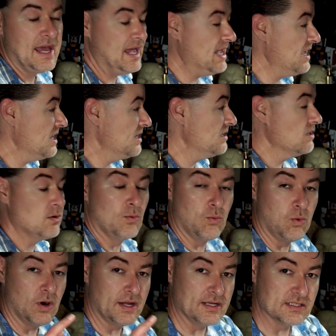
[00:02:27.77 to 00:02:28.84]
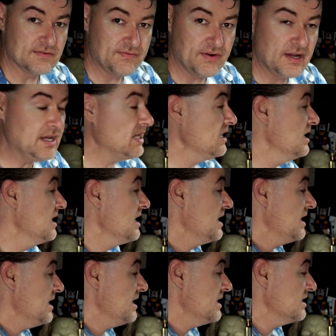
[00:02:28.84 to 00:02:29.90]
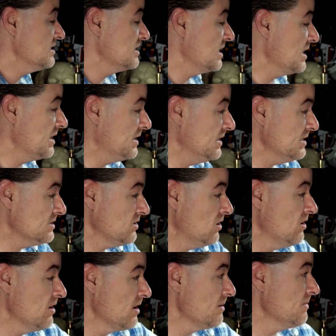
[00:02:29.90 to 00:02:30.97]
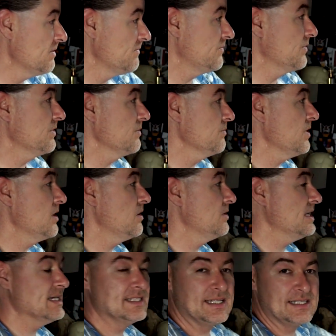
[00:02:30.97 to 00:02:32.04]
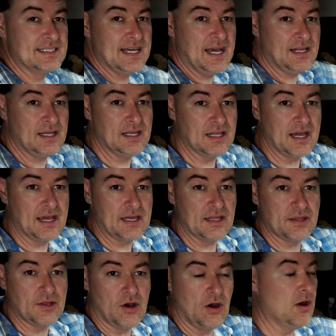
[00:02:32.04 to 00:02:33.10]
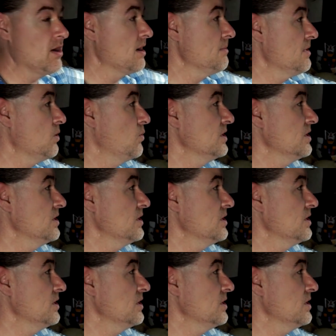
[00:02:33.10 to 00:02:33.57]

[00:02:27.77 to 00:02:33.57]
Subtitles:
And what is funny is this arm for the RØDE is exactly like the arm